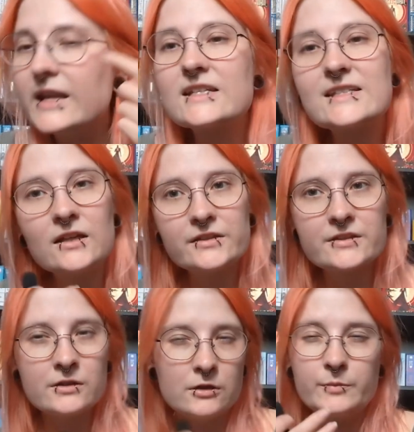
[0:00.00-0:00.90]
and I studied
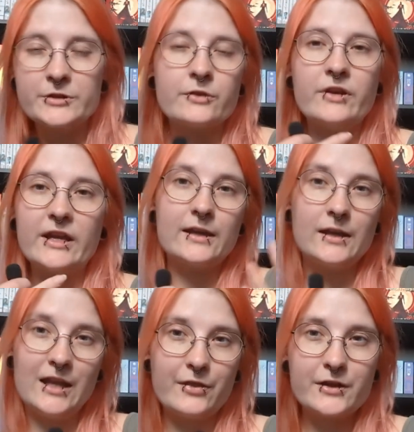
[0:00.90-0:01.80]
a little bit of like
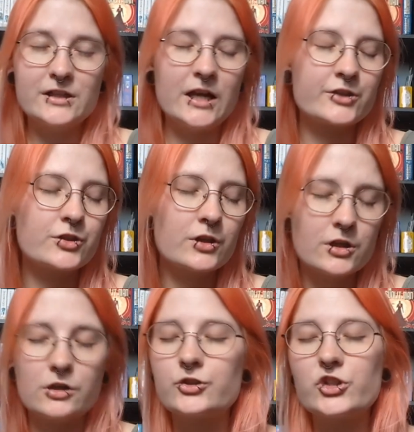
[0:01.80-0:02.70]
classical
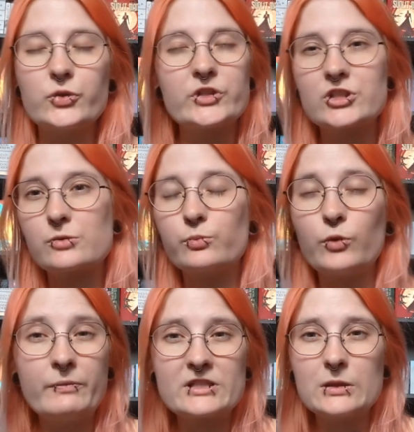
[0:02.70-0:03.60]
archaeology, which is
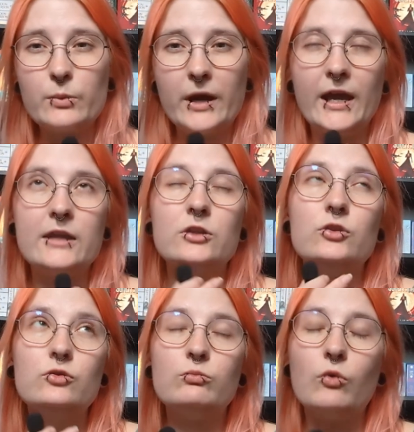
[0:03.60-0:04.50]
obviously why I
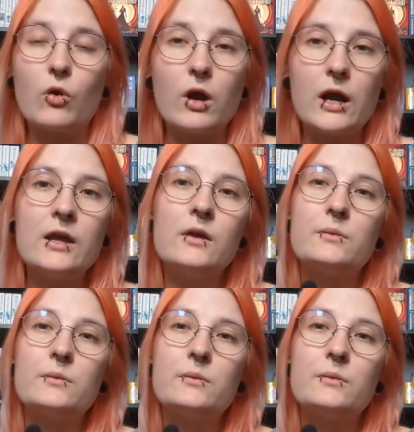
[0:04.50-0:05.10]
knew more